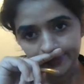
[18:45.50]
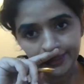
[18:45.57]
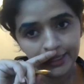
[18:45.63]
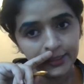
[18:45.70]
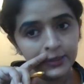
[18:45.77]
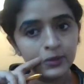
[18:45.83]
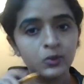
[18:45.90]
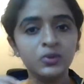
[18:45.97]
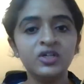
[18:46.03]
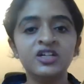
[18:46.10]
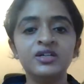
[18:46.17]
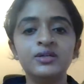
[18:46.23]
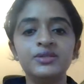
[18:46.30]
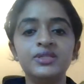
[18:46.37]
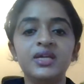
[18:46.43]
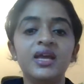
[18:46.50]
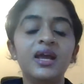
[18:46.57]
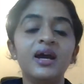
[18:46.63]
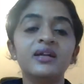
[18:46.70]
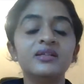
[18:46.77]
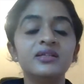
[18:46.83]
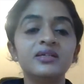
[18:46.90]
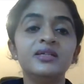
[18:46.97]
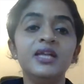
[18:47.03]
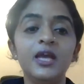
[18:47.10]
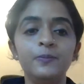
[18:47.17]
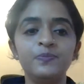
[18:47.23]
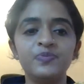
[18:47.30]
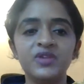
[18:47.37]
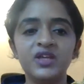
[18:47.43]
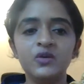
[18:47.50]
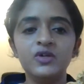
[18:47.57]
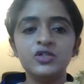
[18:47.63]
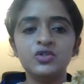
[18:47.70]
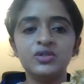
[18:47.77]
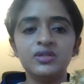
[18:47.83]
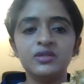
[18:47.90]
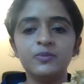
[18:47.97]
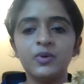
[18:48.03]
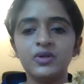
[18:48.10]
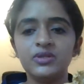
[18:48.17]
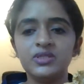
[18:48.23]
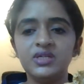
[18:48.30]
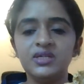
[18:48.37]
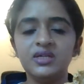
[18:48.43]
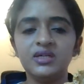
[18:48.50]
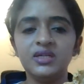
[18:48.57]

Can you say another name given to this posterior